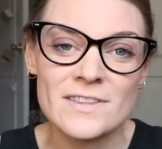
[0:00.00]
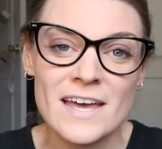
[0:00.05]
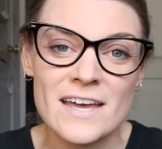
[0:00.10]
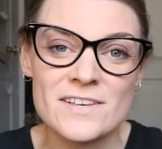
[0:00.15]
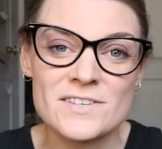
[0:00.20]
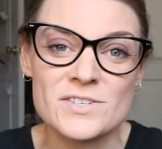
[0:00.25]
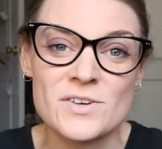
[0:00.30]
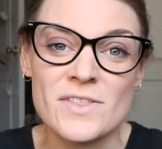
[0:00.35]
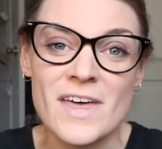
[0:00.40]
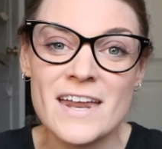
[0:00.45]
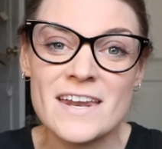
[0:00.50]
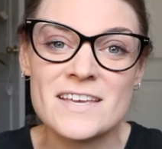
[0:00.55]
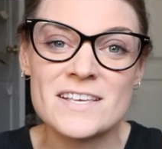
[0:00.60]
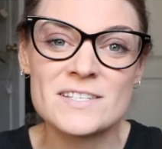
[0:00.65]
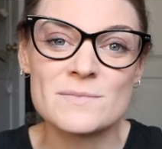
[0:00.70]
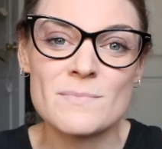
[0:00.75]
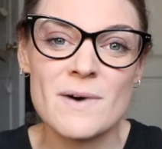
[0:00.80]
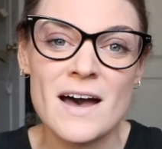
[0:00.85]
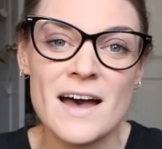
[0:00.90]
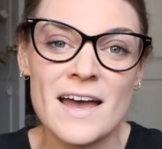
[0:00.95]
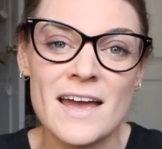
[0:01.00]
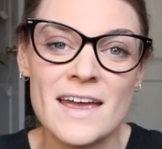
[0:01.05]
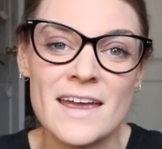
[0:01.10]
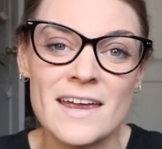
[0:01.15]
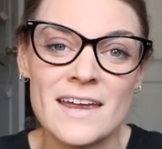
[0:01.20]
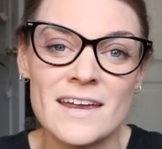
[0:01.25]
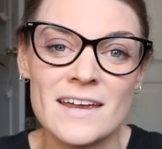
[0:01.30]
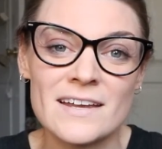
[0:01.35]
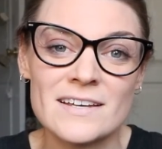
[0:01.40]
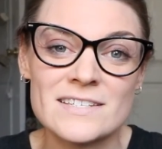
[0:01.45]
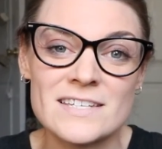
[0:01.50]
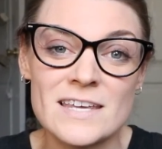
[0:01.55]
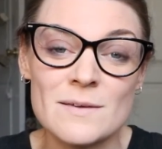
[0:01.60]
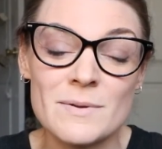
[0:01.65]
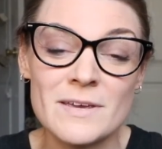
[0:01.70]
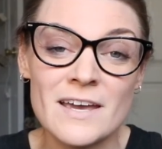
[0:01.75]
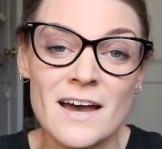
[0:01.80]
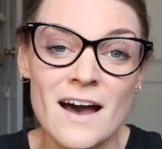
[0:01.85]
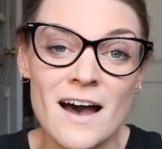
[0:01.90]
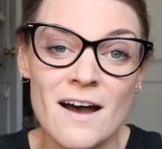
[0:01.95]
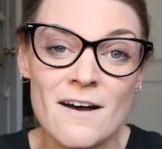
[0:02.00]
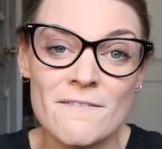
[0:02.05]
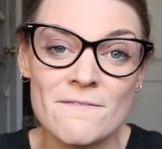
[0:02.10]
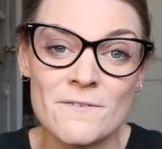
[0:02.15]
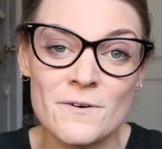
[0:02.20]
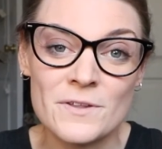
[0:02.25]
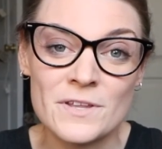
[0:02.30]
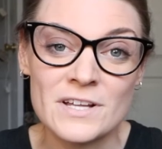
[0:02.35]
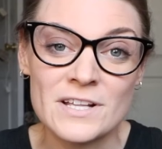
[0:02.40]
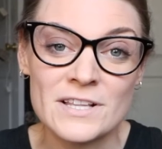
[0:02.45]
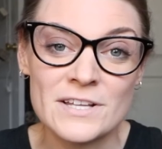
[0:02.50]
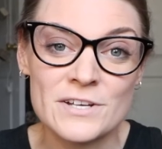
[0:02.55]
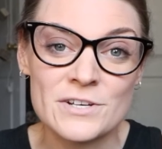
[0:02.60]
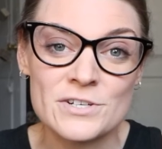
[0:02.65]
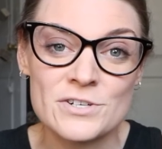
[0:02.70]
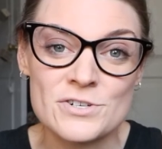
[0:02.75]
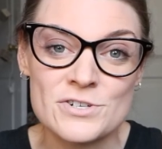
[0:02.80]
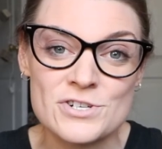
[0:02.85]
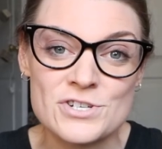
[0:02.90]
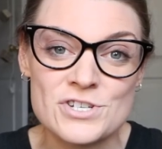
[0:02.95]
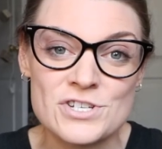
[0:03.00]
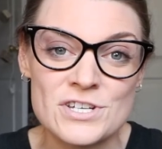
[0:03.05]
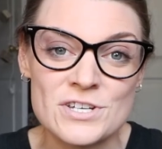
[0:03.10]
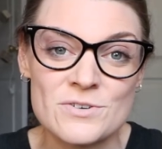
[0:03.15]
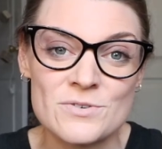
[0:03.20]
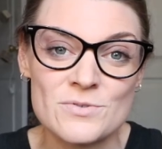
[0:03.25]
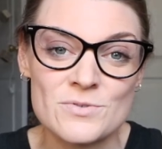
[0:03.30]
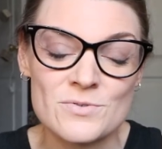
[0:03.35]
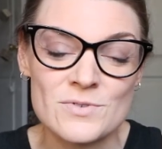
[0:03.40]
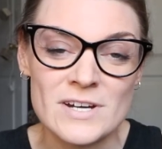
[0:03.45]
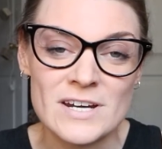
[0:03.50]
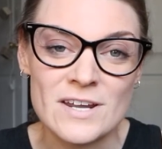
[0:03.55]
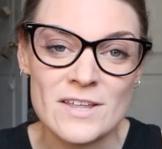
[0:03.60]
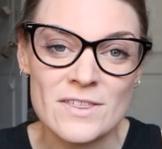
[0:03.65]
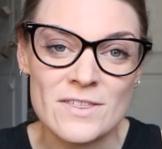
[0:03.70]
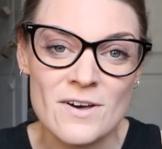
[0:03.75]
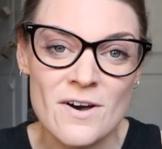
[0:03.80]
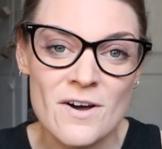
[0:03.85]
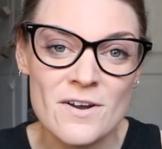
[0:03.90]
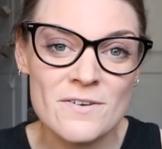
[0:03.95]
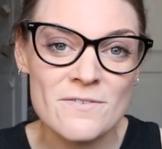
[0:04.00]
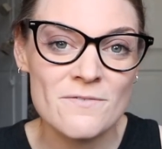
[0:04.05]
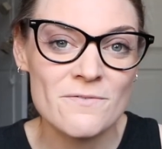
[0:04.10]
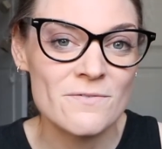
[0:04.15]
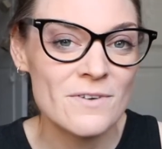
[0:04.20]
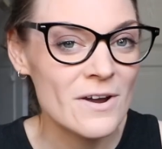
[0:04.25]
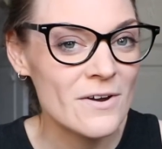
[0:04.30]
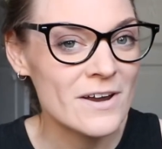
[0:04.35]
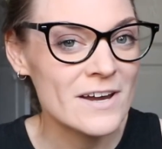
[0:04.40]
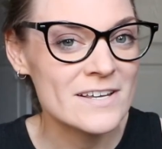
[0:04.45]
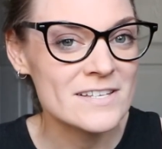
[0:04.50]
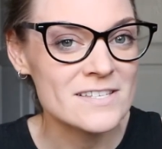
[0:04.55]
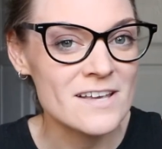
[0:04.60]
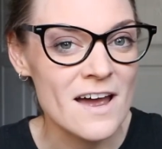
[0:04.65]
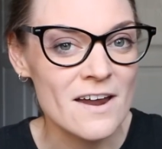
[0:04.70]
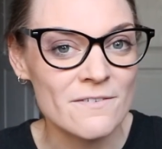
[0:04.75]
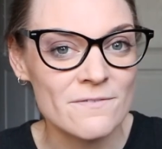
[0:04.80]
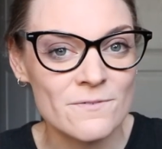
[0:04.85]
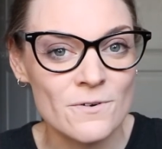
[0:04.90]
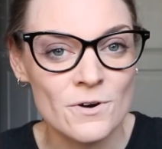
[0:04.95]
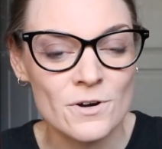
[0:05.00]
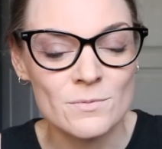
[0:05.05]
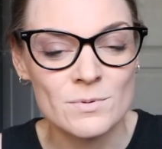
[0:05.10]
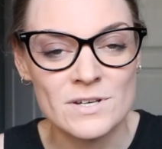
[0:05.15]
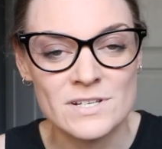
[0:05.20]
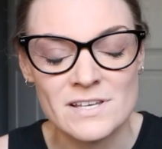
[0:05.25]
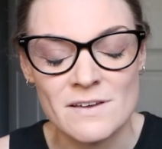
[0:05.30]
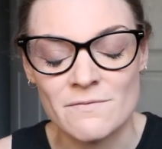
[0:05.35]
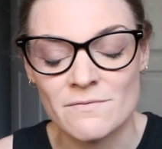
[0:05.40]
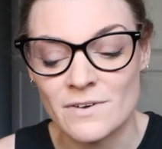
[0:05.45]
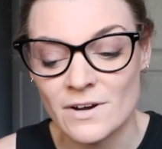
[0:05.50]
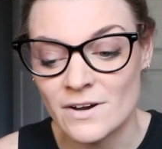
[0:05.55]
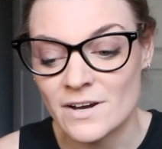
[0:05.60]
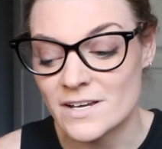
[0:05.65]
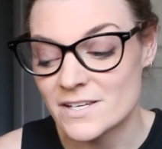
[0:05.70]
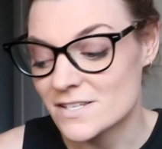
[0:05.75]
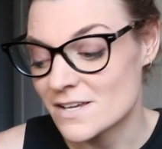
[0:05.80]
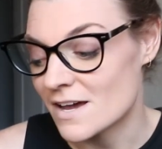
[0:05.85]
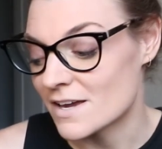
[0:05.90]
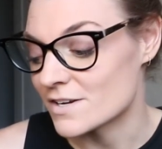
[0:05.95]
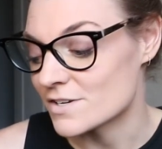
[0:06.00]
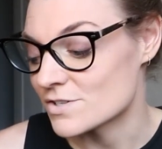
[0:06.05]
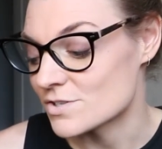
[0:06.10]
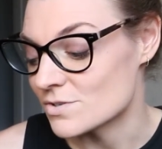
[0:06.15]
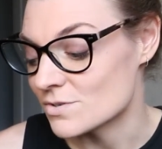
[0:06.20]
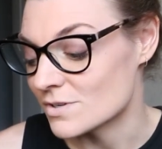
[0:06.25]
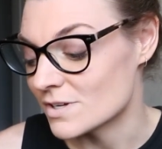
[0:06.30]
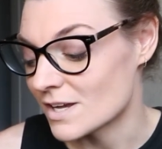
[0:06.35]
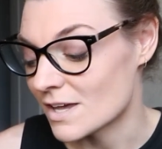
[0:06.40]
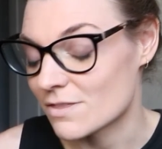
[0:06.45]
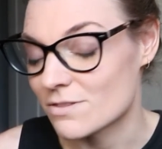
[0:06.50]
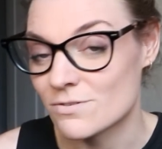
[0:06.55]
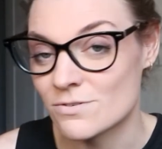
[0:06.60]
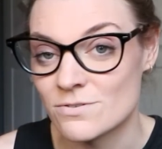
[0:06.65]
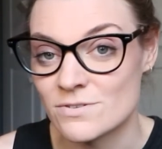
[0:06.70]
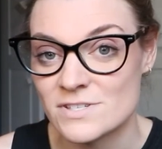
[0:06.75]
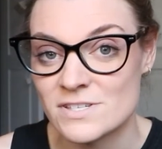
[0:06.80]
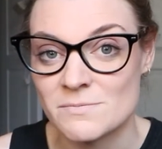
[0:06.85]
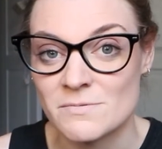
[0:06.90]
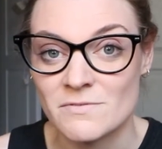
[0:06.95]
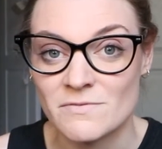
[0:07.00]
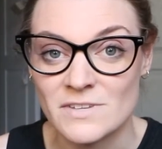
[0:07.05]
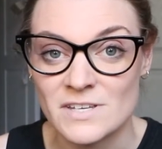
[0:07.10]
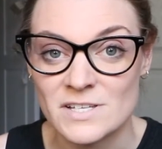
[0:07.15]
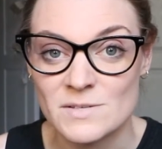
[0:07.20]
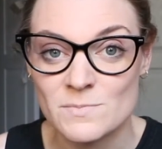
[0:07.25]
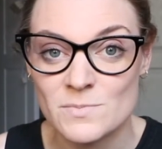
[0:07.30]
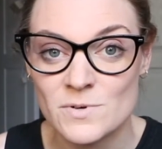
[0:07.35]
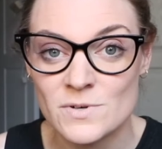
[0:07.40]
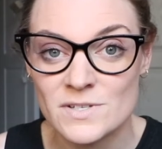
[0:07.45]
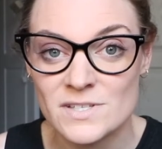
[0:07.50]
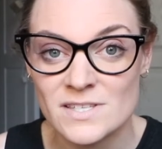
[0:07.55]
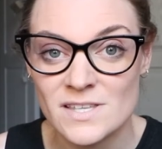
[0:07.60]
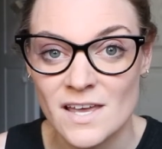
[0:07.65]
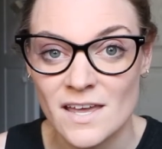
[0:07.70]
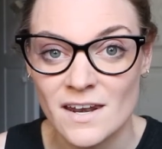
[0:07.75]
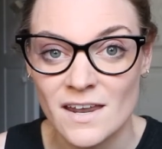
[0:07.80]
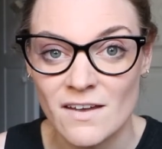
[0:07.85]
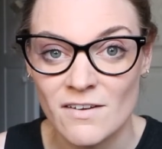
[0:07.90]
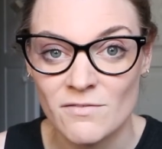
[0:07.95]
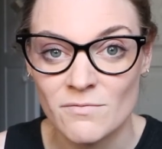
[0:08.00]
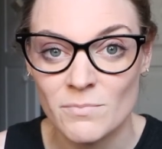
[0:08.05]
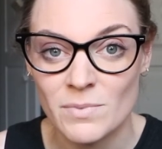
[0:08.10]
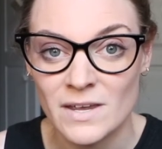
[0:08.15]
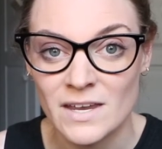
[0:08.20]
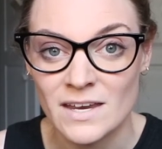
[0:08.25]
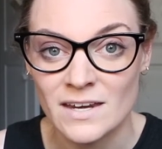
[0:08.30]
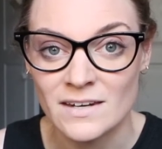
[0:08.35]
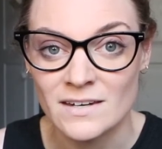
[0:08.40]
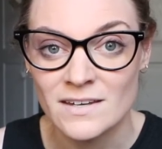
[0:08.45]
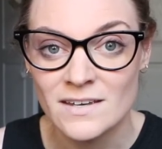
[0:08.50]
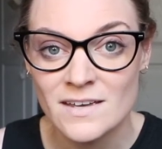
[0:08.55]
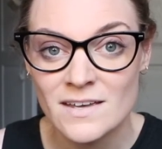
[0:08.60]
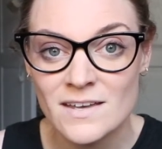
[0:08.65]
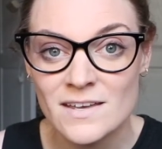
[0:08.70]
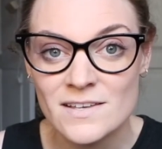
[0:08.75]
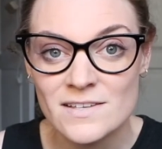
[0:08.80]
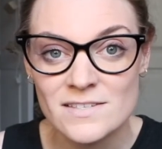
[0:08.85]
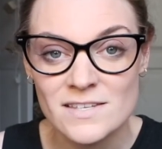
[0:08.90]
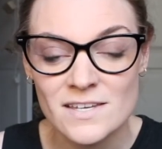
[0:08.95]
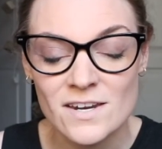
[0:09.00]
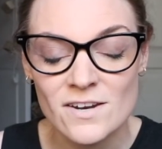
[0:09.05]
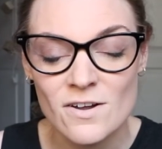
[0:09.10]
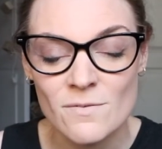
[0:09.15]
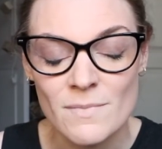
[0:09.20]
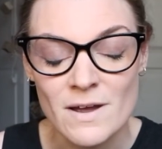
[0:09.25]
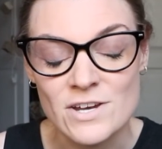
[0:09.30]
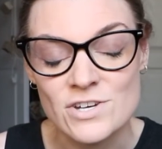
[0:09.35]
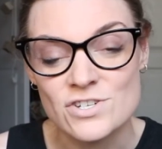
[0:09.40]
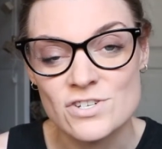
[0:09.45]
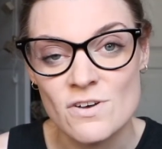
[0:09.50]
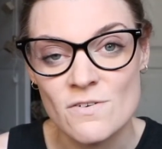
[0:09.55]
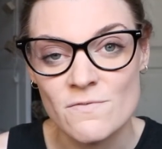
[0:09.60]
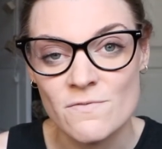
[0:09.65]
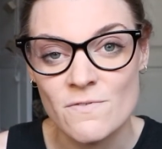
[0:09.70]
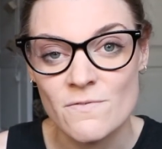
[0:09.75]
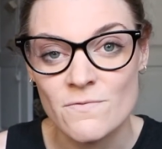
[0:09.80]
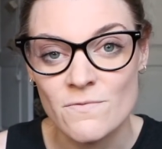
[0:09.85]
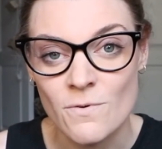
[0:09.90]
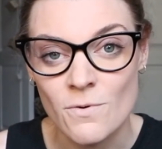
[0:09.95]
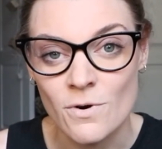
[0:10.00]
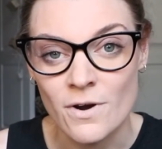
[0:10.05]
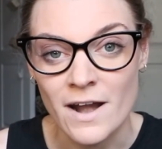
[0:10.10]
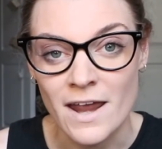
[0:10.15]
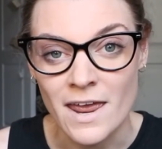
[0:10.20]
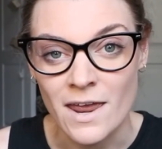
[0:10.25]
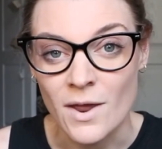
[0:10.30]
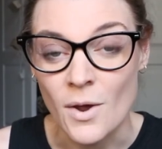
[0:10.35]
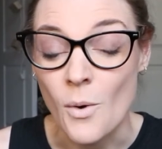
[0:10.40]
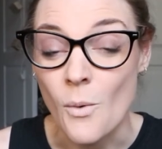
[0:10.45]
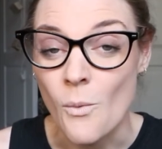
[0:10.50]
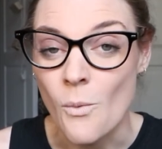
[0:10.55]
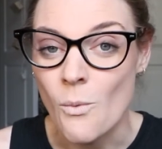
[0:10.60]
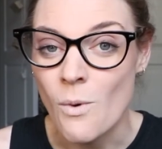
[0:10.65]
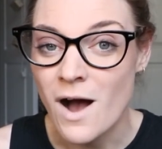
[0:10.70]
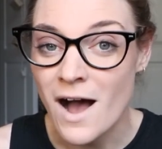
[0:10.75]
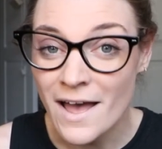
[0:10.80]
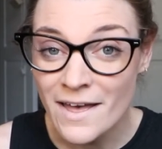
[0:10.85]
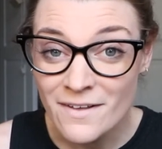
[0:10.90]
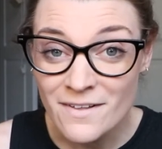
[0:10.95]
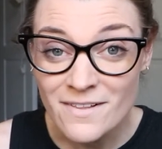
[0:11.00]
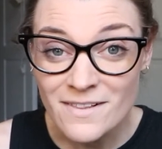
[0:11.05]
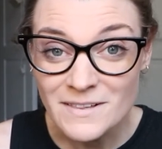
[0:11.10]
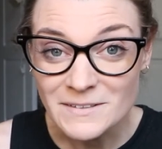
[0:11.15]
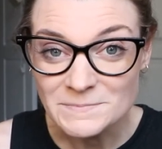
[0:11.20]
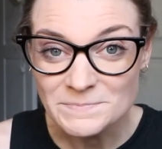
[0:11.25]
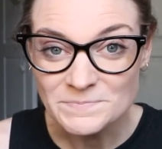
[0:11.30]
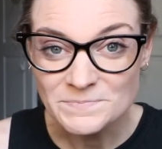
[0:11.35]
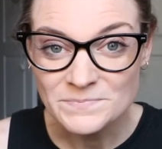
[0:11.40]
So that is my TBR for the Clear Your Shit readathon. Very excited for it, because I'm very excited to get through some of these books that have been sitting on my shelf for a while.